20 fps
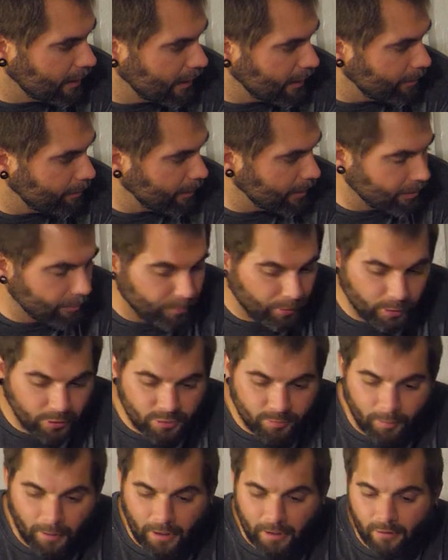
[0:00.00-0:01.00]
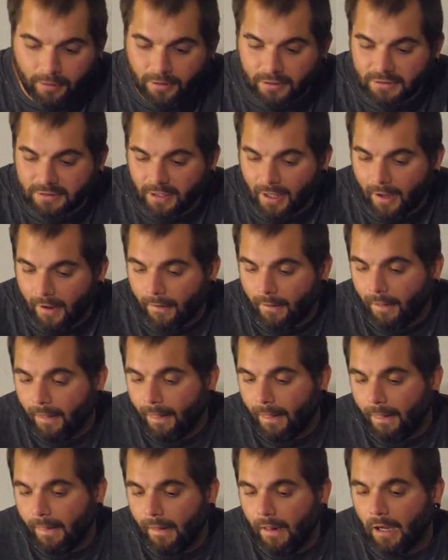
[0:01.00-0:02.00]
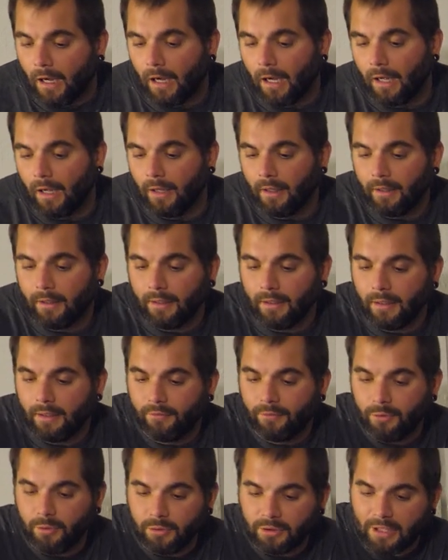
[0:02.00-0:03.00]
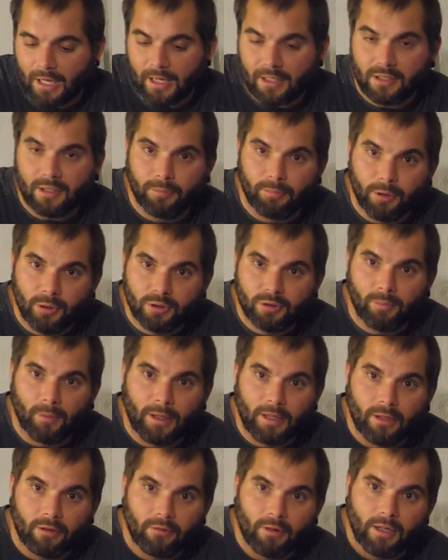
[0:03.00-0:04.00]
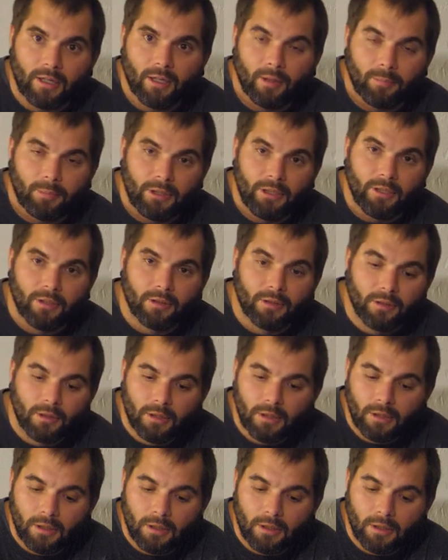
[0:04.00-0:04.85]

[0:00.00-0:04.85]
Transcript: like about the BowSpider is that uh, if you attach the BowSpider right up here,